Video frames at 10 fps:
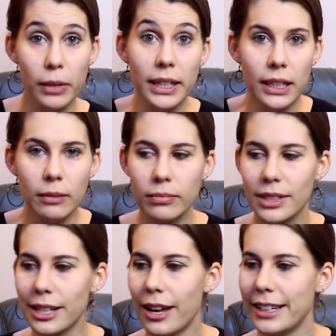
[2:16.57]
mini
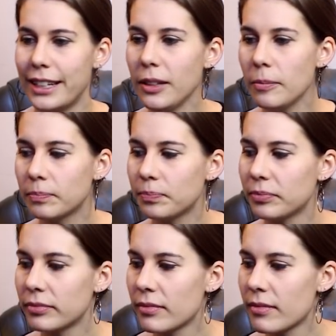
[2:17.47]
slide-in.
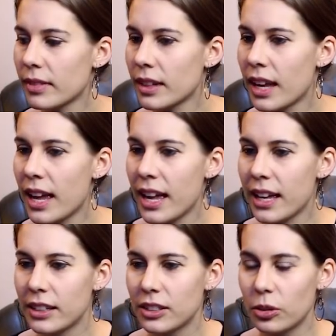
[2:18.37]

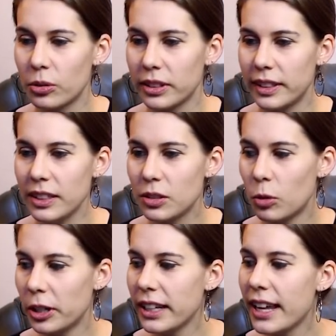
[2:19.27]
So this
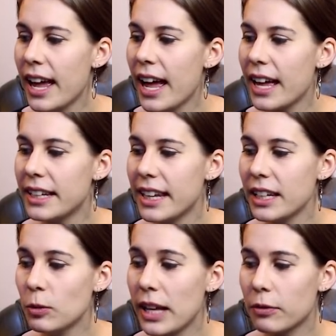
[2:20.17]
one, and
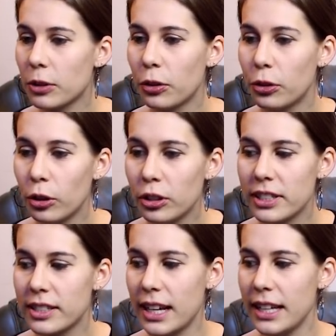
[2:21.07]
then we have a third
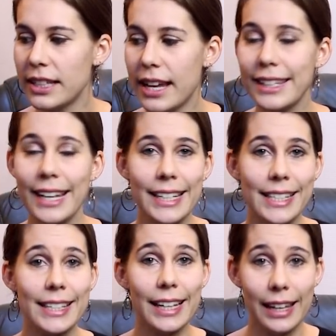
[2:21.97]
state, and that is the